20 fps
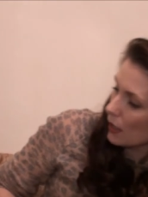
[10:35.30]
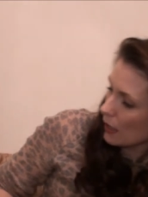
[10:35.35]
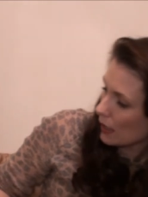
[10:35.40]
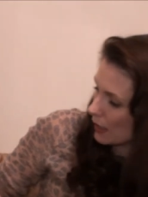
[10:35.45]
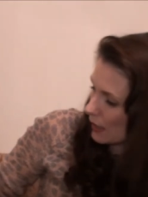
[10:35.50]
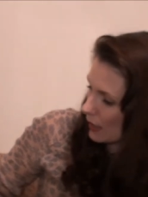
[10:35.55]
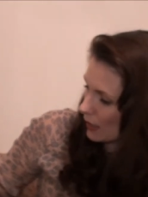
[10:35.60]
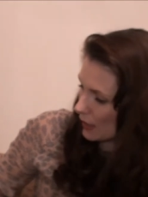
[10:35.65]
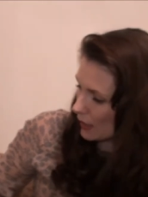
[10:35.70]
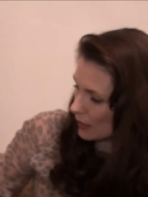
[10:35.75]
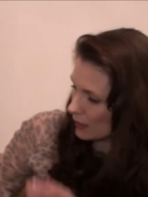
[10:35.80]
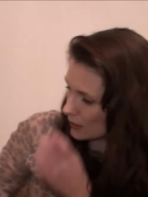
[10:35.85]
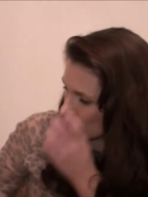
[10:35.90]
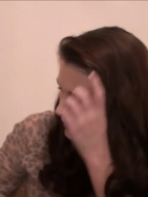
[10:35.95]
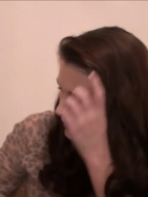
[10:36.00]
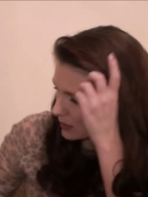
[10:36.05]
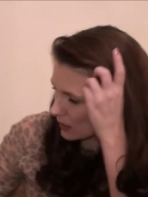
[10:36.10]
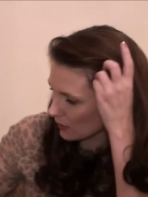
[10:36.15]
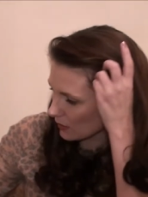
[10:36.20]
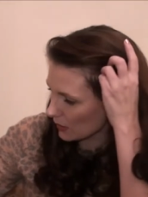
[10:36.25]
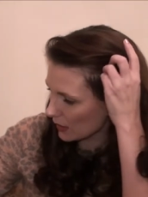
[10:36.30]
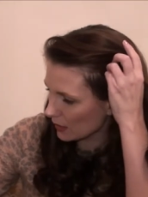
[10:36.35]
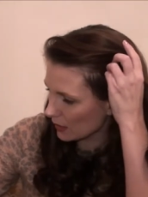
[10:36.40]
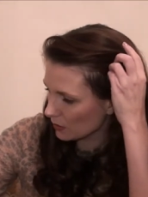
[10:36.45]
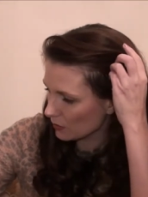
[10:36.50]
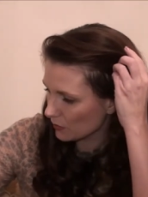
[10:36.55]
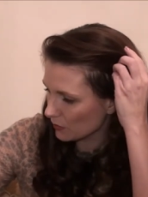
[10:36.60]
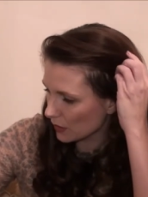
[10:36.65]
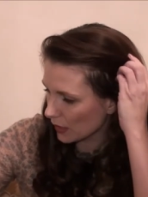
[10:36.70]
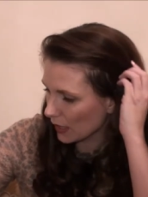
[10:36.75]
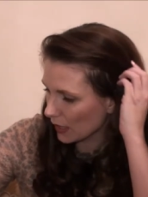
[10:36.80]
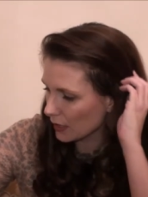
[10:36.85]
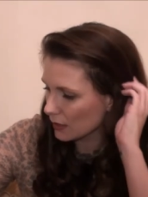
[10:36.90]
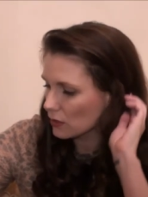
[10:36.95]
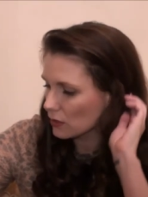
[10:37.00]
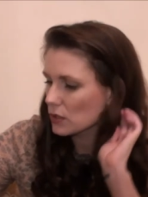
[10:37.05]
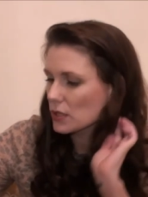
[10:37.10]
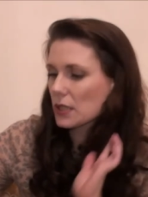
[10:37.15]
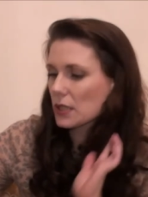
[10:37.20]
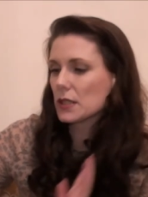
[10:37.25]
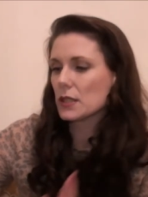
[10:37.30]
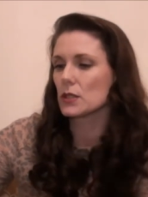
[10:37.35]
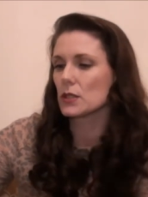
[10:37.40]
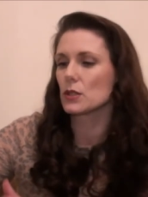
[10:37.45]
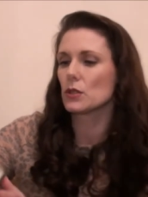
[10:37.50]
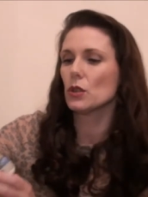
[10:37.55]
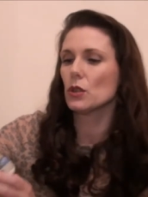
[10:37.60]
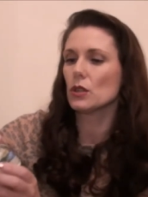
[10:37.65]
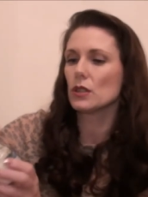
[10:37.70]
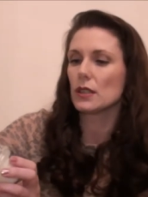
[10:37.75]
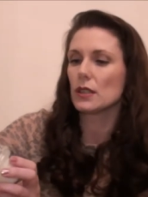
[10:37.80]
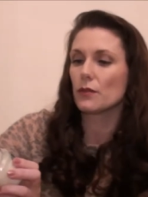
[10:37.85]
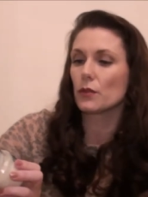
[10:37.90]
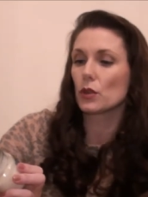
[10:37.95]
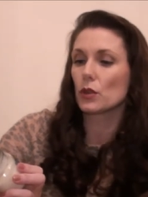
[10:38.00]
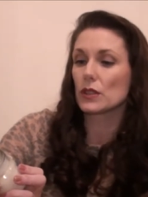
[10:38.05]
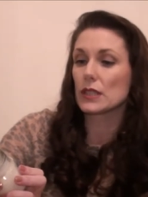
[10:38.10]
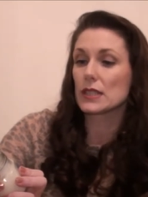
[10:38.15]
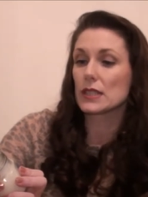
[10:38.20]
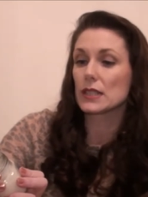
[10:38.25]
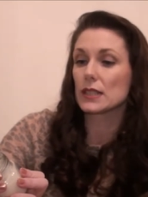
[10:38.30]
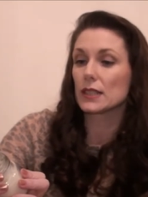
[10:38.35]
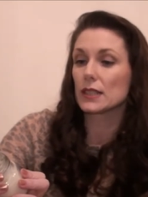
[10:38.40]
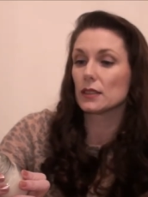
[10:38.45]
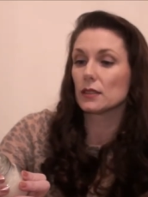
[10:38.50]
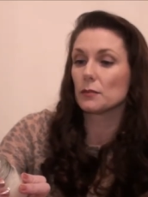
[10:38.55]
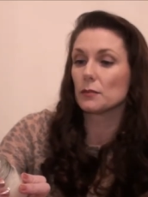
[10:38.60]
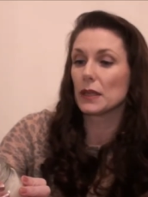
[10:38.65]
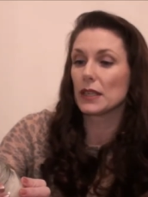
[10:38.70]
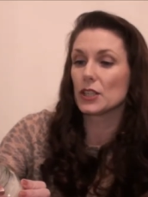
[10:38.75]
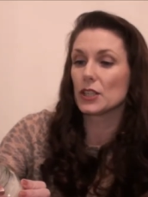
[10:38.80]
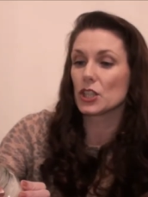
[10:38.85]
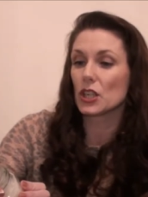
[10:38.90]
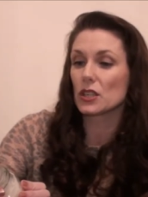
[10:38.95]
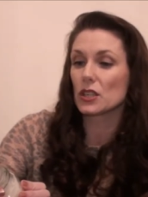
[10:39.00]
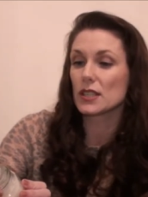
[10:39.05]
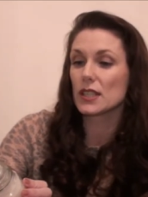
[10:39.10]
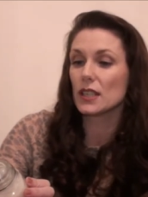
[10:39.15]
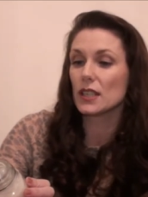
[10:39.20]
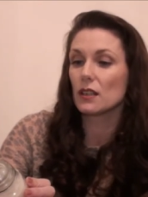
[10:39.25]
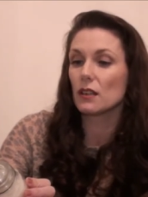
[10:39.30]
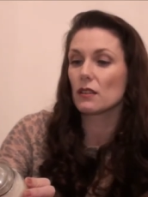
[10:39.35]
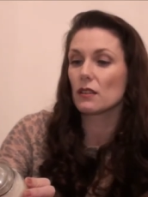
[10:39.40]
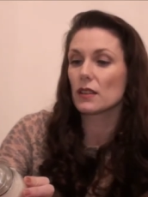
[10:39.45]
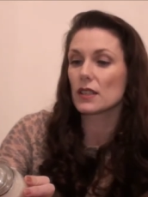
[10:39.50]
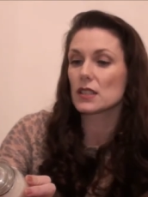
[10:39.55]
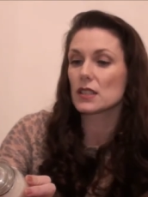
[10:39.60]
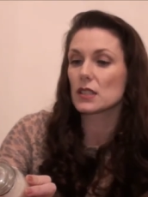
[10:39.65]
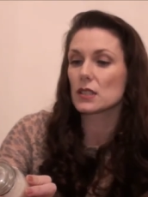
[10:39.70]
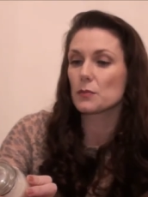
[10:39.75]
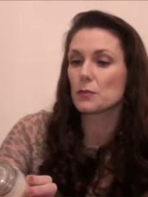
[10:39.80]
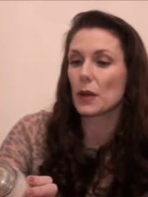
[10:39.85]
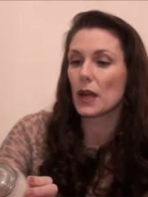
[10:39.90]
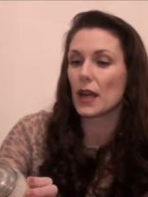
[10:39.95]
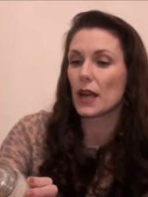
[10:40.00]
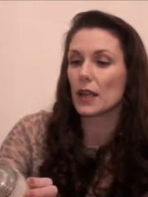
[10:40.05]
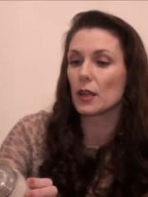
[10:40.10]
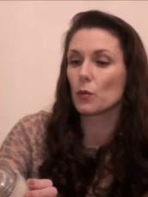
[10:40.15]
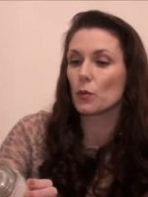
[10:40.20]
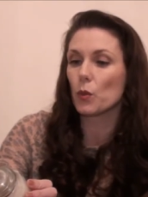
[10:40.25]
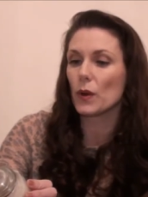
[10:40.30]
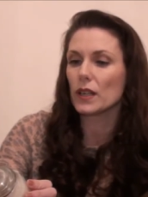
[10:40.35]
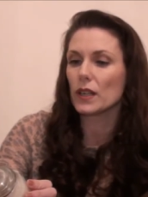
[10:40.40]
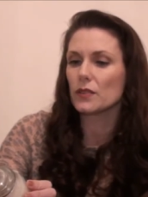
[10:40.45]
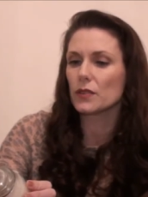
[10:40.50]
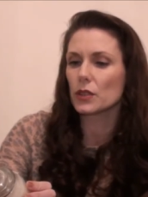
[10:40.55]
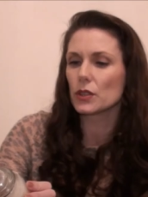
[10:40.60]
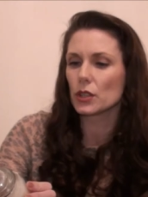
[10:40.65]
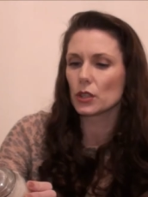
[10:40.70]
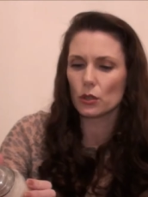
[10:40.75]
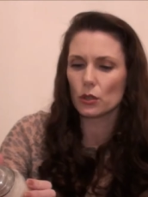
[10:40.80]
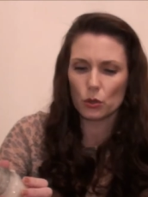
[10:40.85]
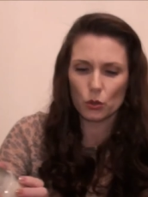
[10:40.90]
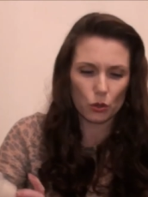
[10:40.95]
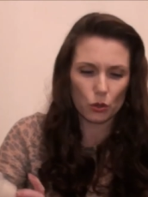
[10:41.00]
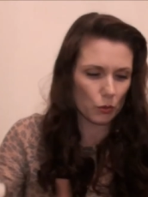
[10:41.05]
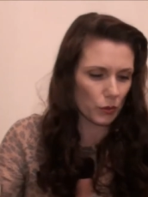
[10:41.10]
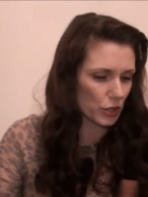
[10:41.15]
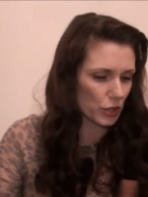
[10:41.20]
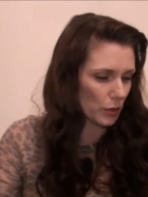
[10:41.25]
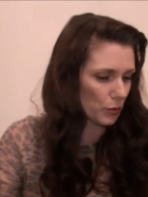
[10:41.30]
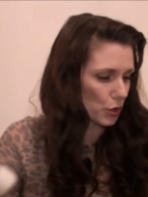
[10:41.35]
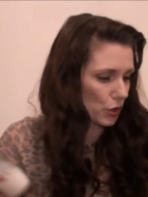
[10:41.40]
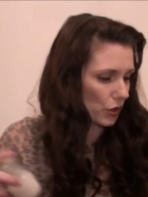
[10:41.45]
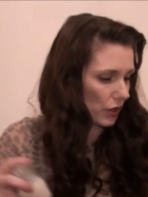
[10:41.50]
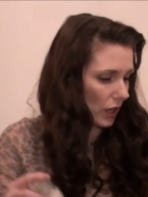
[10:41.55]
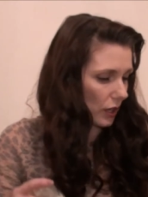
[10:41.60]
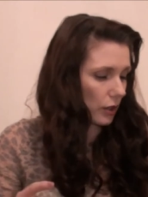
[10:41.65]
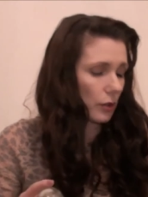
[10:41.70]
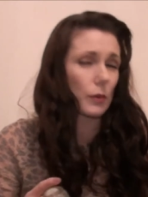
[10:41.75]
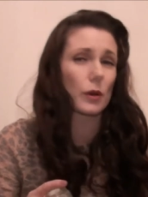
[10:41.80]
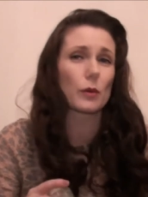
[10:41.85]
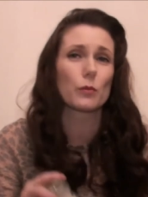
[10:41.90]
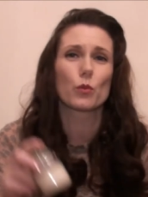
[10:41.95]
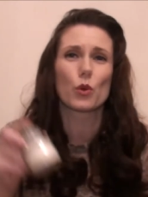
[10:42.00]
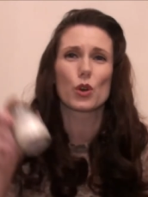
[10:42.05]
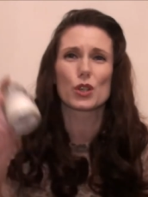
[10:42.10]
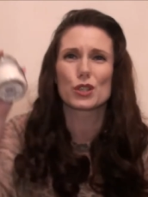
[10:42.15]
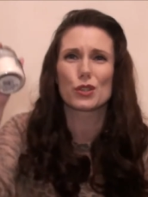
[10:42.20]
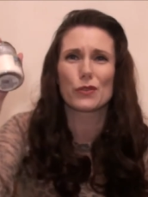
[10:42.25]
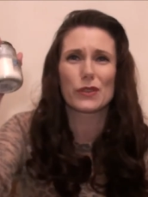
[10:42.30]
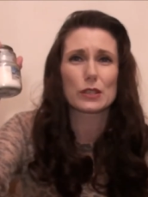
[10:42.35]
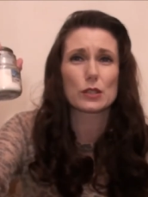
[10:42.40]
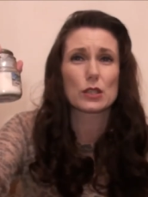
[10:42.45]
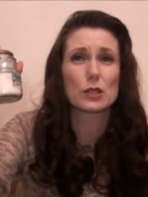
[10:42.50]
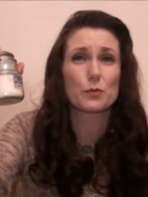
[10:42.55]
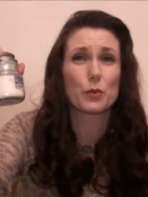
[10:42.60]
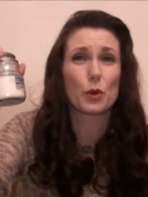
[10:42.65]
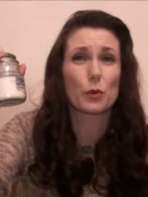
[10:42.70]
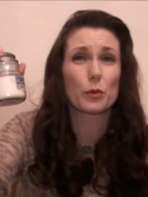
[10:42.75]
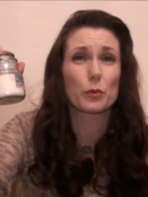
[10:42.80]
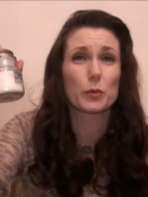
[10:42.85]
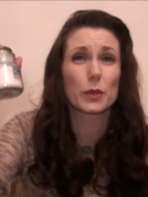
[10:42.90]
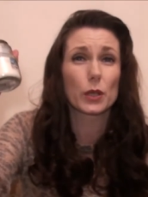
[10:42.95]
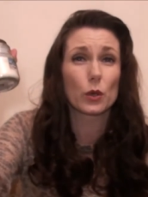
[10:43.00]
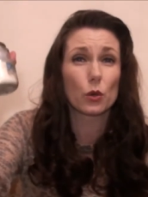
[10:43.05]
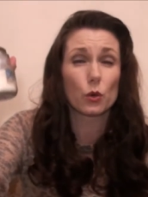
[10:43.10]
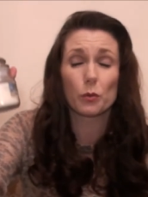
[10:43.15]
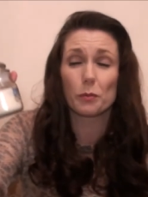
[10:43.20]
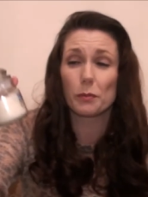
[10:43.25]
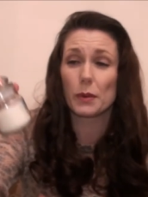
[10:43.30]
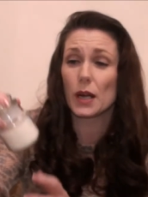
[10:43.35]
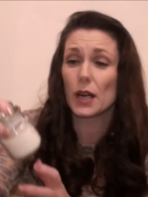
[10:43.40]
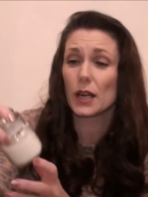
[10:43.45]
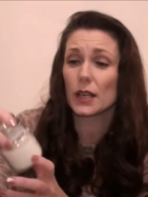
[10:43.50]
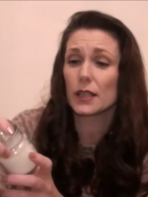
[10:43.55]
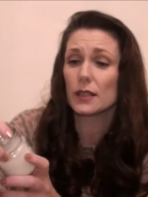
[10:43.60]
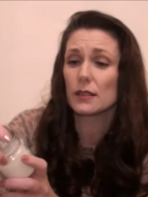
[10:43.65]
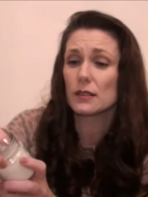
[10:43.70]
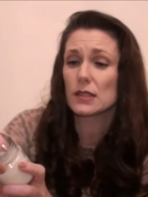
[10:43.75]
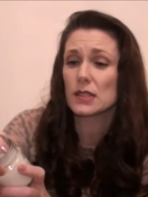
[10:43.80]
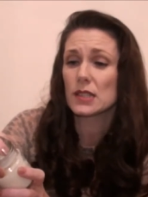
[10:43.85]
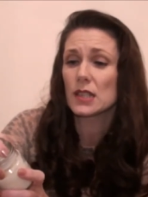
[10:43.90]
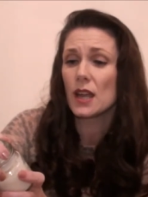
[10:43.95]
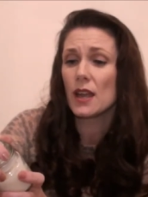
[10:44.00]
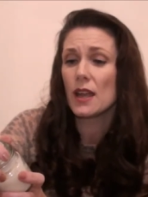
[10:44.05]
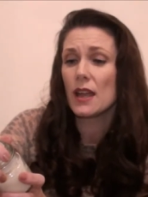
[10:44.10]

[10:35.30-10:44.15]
And is that the end of the candles? It is not. I've got these little mini jars here. This is by Wickford & Co, which I'm sure the other one was, so this is probably Home Bargains.